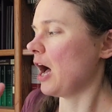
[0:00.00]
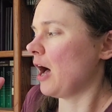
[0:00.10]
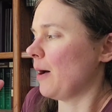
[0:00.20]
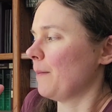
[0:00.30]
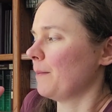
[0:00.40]

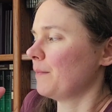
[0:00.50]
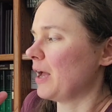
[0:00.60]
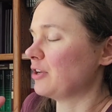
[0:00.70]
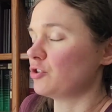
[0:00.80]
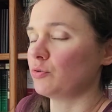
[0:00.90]
Um,
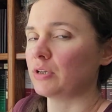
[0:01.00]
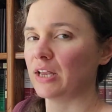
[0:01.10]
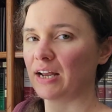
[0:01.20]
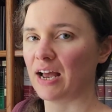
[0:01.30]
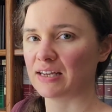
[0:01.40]
and
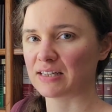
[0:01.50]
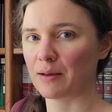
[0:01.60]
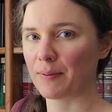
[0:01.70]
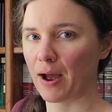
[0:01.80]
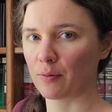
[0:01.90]
Julietta has
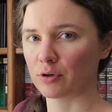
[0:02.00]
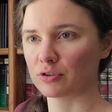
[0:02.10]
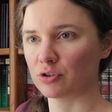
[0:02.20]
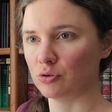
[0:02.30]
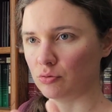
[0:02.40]
that power
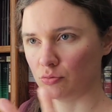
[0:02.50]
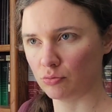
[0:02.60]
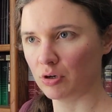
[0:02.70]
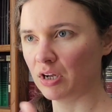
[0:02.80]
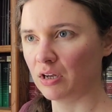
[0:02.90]

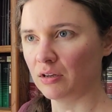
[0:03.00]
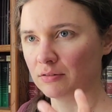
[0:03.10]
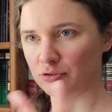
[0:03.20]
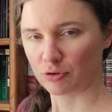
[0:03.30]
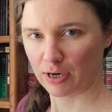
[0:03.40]
to
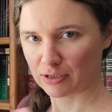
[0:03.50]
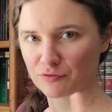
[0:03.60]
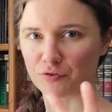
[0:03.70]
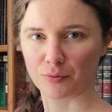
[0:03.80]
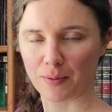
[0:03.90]

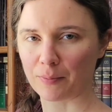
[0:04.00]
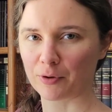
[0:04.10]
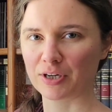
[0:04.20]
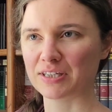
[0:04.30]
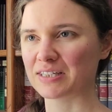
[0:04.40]
transfer
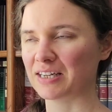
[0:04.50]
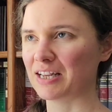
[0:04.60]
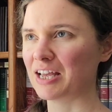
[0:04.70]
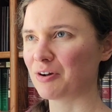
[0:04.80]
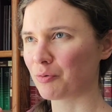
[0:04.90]
memories
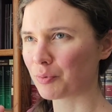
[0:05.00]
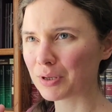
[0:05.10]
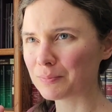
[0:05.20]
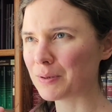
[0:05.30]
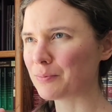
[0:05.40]
and
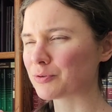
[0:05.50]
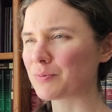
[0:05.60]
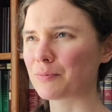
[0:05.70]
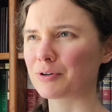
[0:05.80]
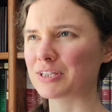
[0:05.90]
read people's
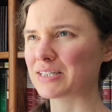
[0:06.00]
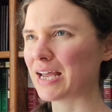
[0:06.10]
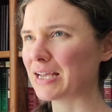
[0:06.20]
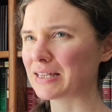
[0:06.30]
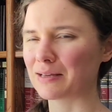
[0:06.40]
memories,
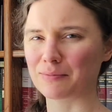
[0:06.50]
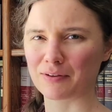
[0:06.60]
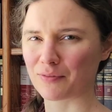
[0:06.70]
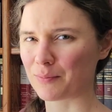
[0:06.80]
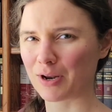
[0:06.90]
take them,
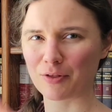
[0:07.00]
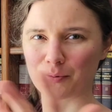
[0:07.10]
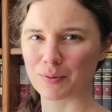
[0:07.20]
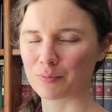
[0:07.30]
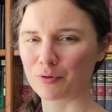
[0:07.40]
give them to
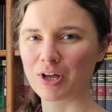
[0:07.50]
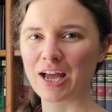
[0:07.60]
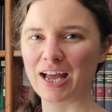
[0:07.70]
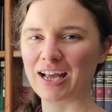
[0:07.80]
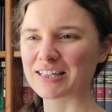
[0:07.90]
other people.
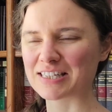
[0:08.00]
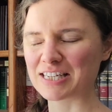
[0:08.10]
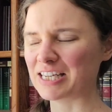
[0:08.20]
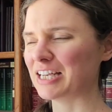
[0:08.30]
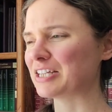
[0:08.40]
It's
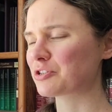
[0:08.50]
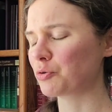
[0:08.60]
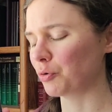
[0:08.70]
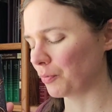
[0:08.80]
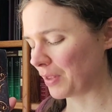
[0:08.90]
neat, it's
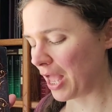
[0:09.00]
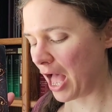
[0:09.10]
cool.